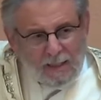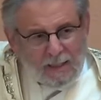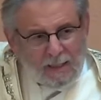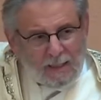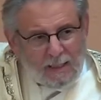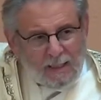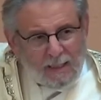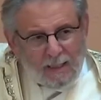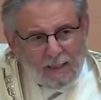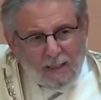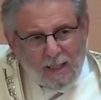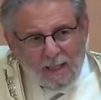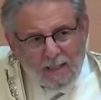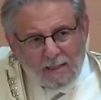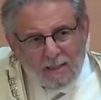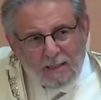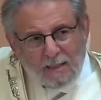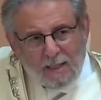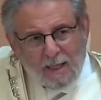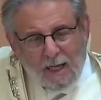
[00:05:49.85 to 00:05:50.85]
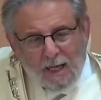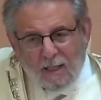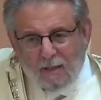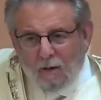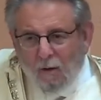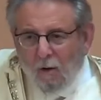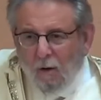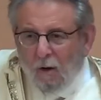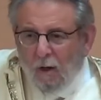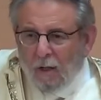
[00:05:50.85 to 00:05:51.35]
And that's not
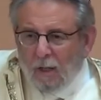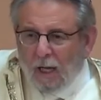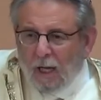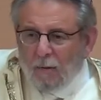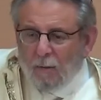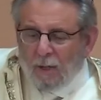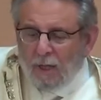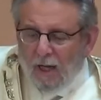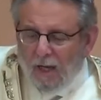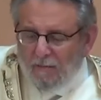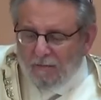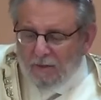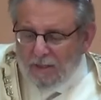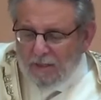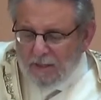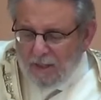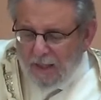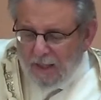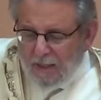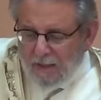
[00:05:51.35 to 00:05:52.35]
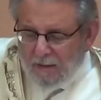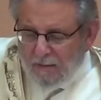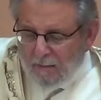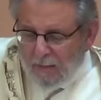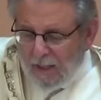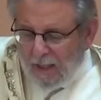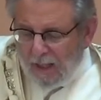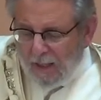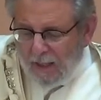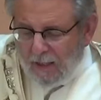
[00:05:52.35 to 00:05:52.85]
all I would have to say to
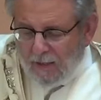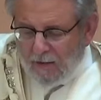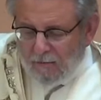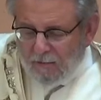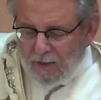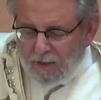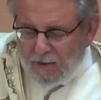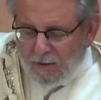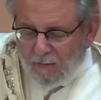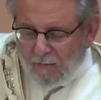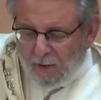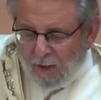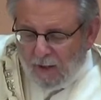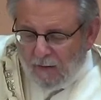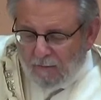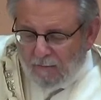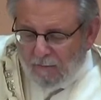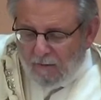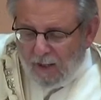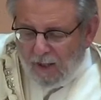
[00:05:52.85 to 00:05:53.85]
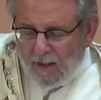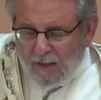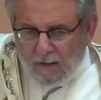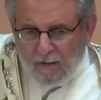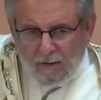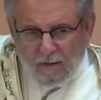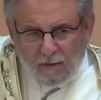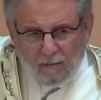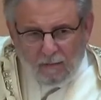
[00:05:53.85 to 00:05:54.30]
my crystal ball friend.